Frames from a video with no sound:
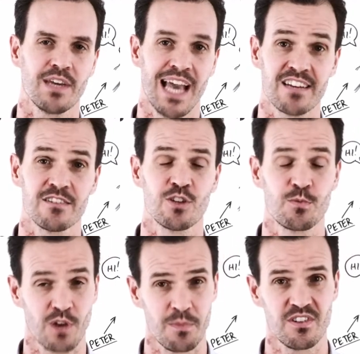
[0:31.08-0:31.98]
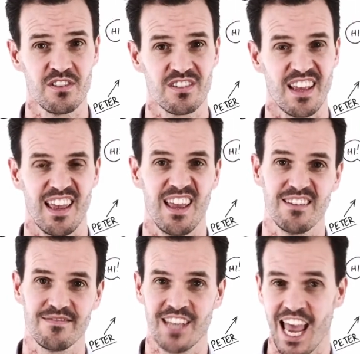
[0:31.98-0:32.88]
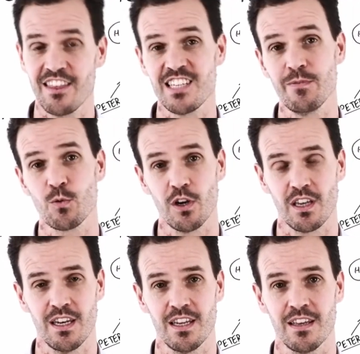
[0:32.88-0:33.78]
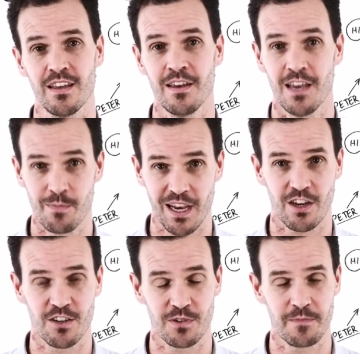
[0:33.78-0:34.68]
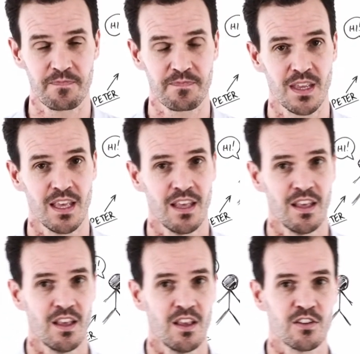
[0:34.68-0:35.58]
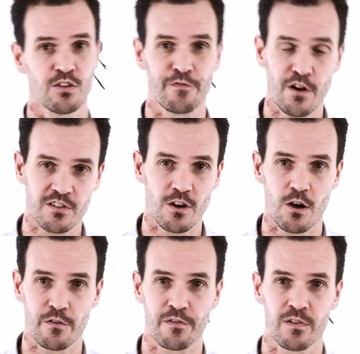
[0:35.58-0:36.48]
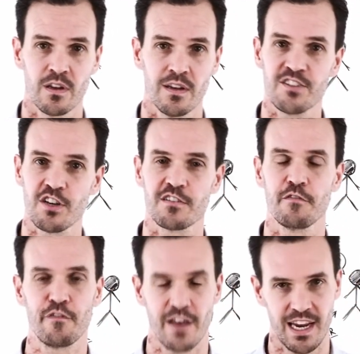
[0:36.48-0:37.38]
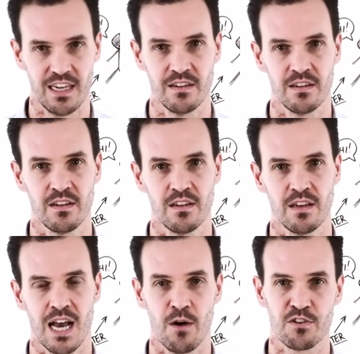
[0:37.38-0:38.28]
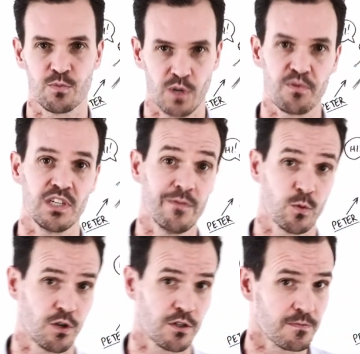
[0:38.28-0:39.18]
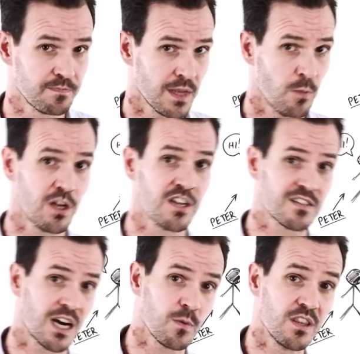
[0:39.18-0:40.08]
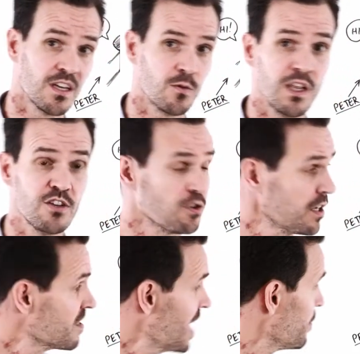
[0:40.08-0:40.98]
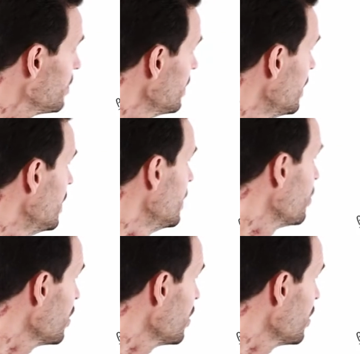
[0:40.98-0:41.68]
cancel subscriptions, and can this even work in my country? So first off, let's just define how a subscription even works. And we're going to start with a really short example. I'm going